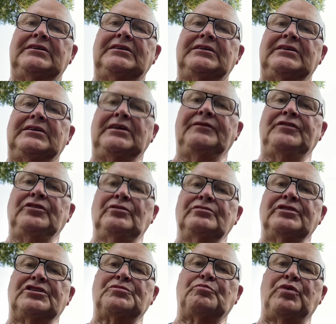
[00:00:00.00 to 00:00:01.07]
and if you'll
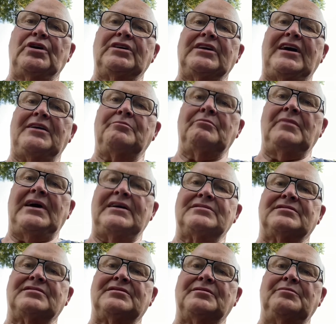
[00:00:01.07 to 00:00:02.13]
just bring that
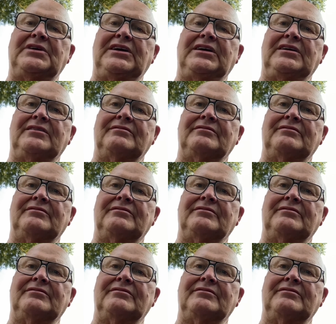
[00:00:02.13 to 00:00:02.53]
mess to me,